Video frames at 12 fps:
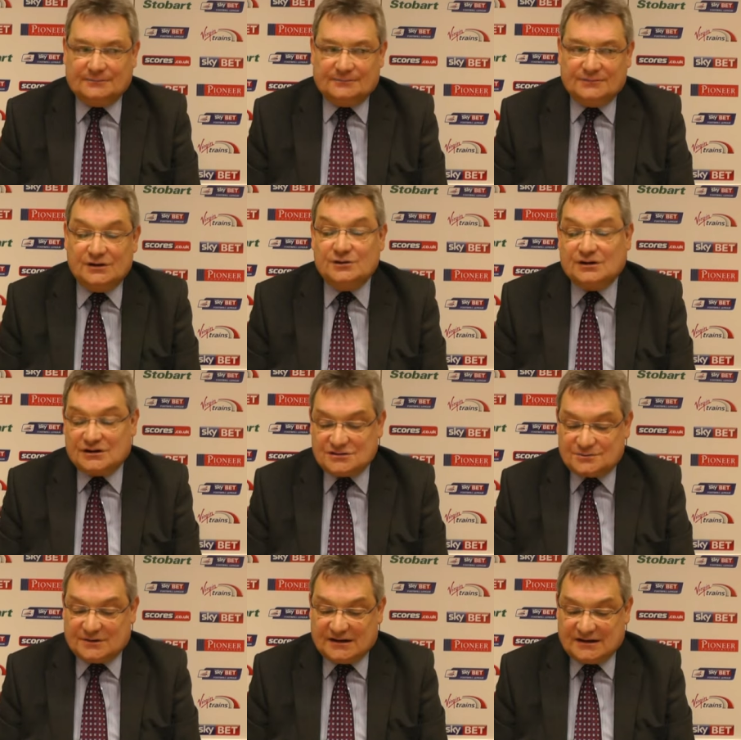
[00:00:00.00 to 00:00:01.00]
new
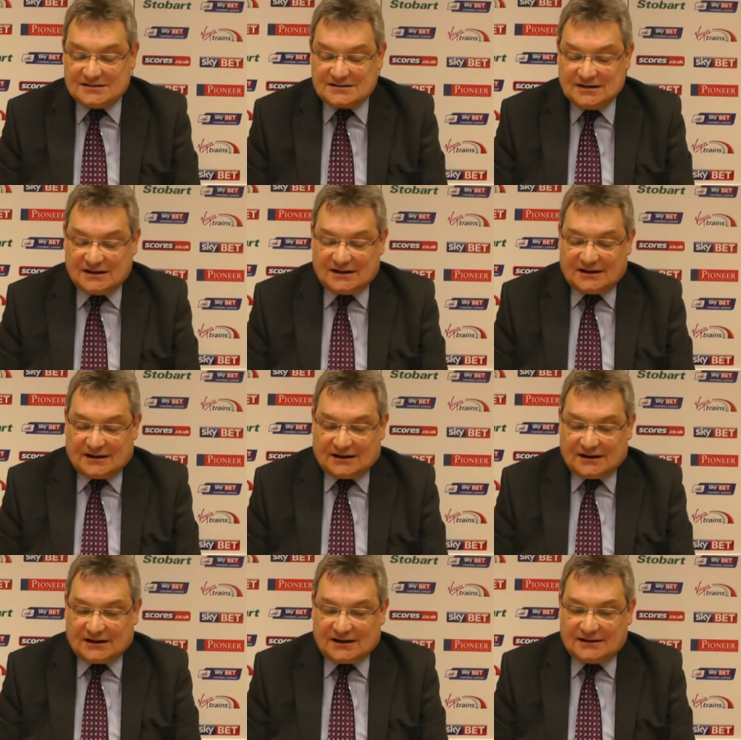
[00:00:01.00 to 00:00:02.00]
cost base,
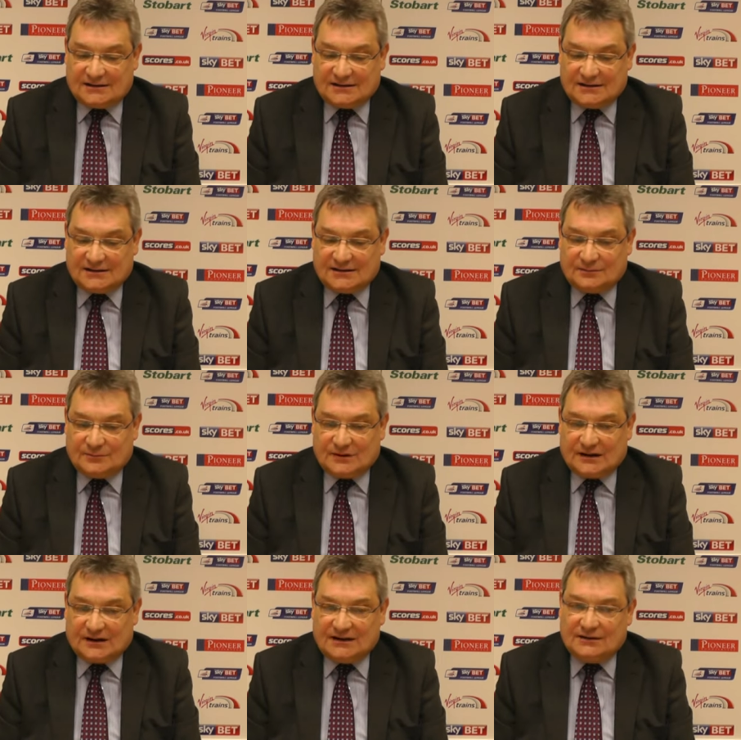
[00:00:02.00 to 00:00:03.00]
and
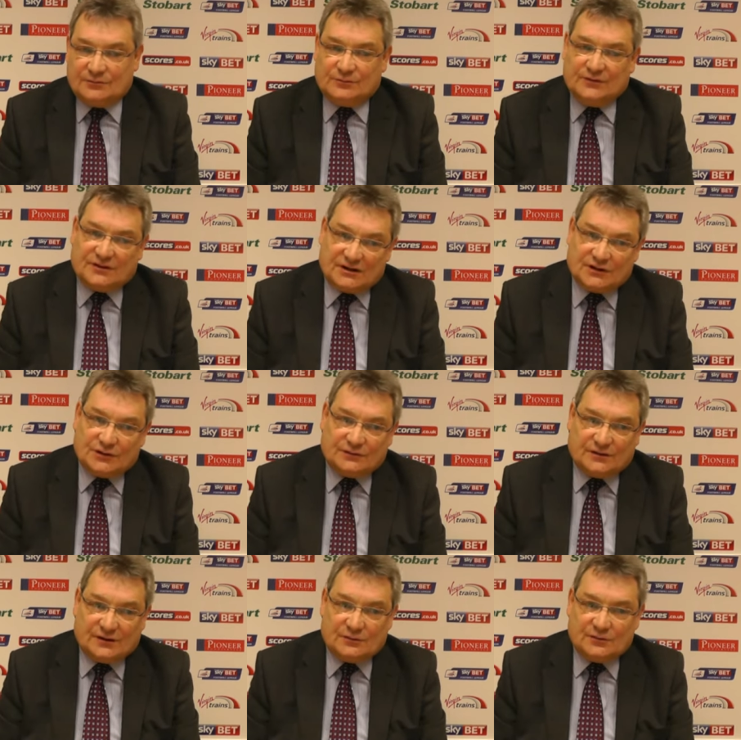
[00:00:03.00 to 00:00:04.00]
we've got to go
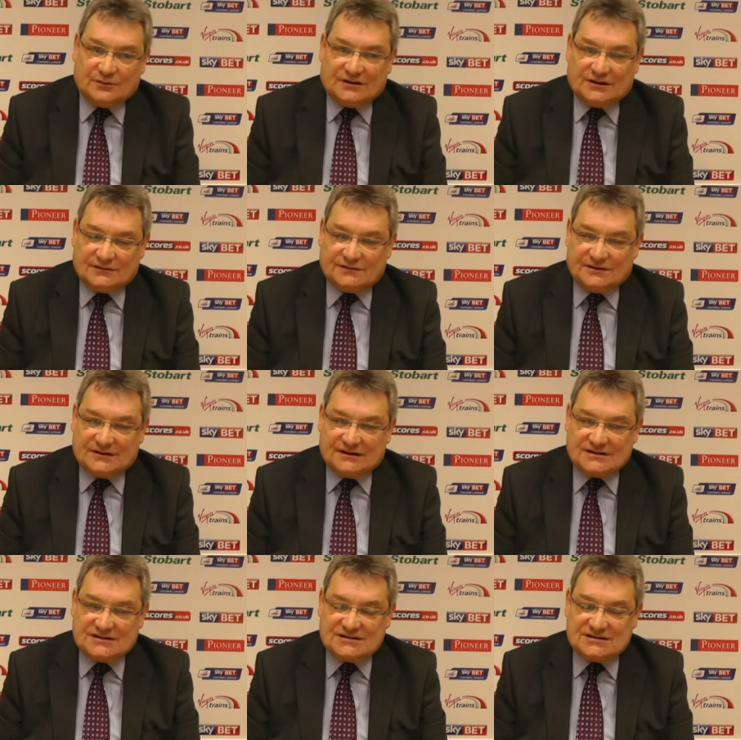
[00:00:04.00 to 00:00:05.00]
forward with
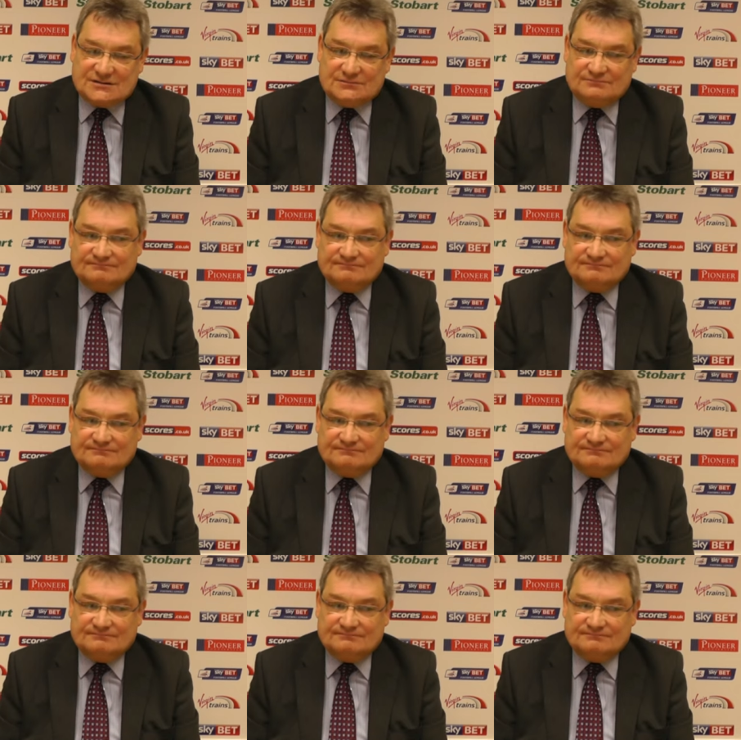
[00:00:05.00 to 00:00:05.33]
confidence.